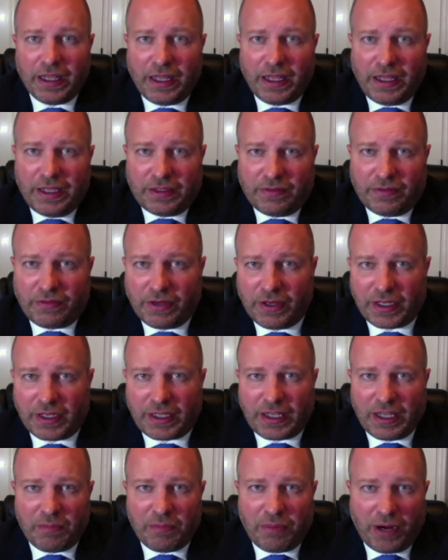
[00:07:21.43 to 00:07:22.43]
is a very
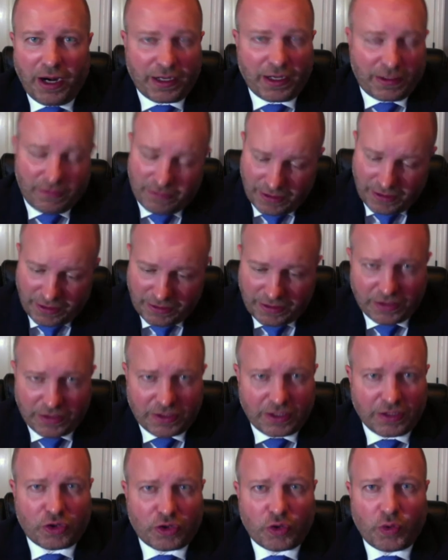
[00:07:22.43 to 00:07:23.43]
key part because this is
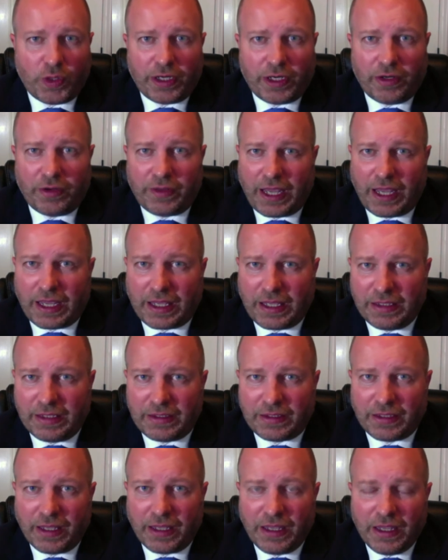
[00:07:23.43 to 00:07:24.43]
the trigger that
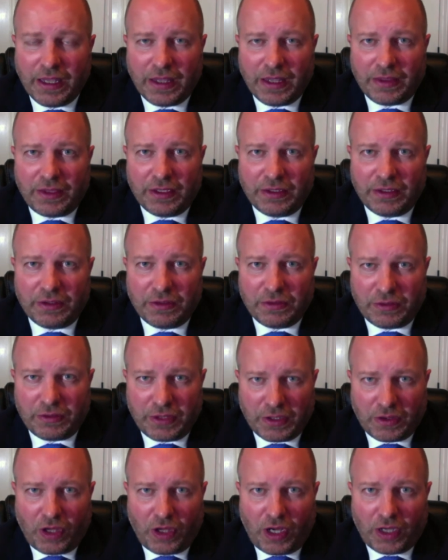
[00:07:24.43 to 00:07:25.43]
gets the
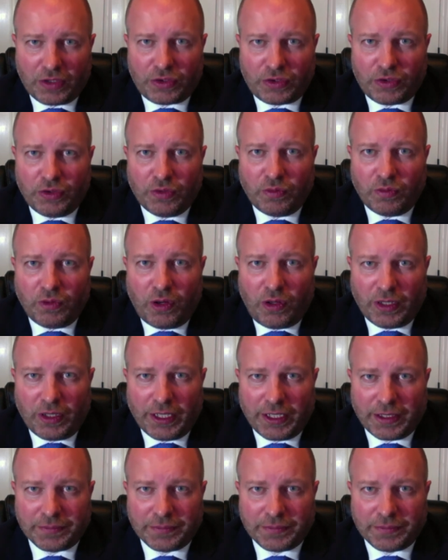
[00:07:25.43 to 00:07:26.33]
lawsuit rolling.